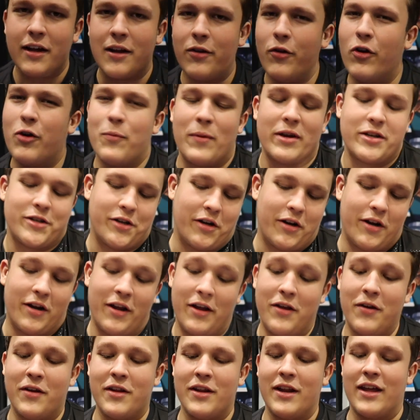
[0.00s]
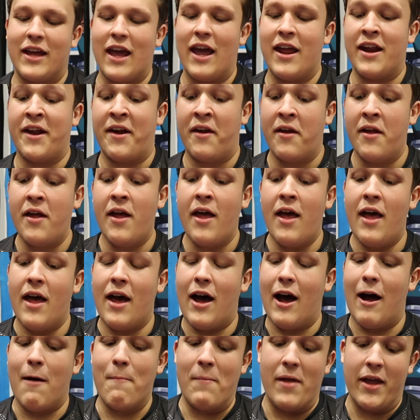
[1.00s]
and you want to make sure you can negate it.
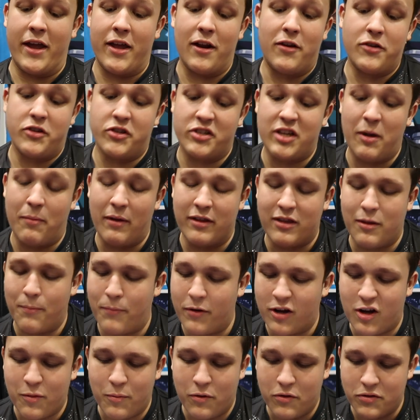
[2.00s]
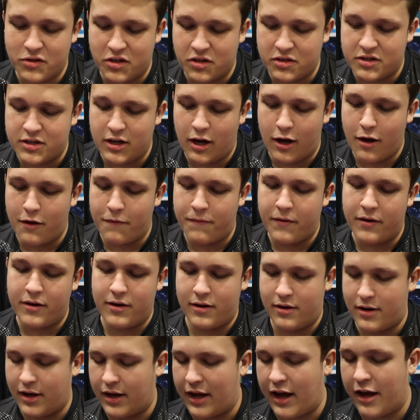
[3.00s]
It can also stop like the Book of Moons and stuff, and
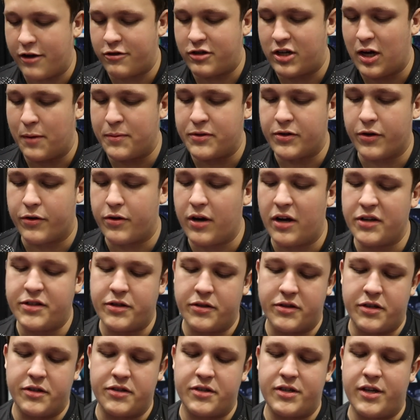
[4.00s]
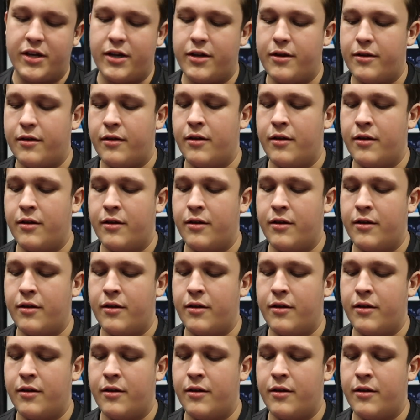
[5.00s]
like air traps. So Crossout's insane.